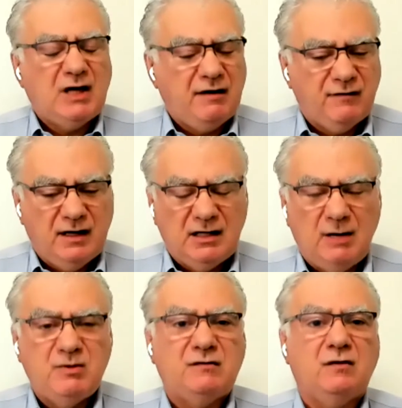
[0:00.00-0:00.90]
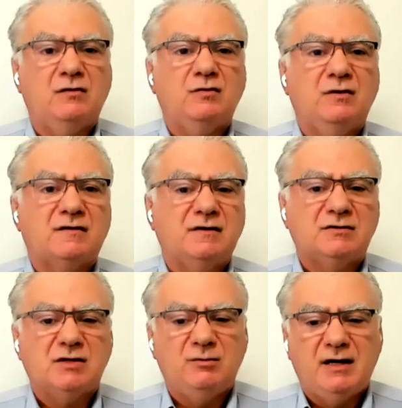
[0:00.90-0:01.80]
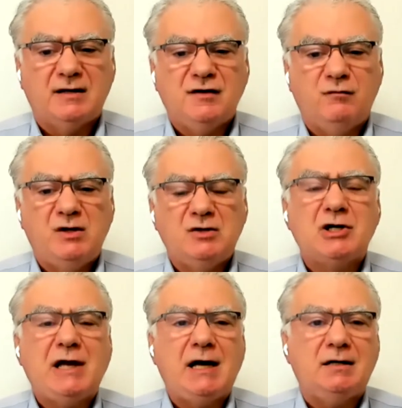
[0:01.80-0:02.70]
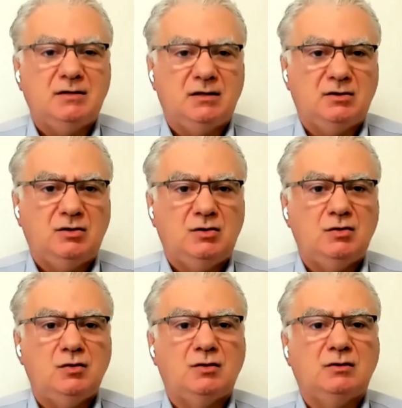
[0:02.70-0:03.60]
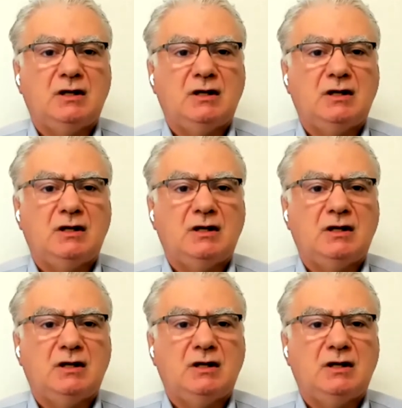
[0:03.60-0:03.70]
have had episodes where central banks have been reluctant to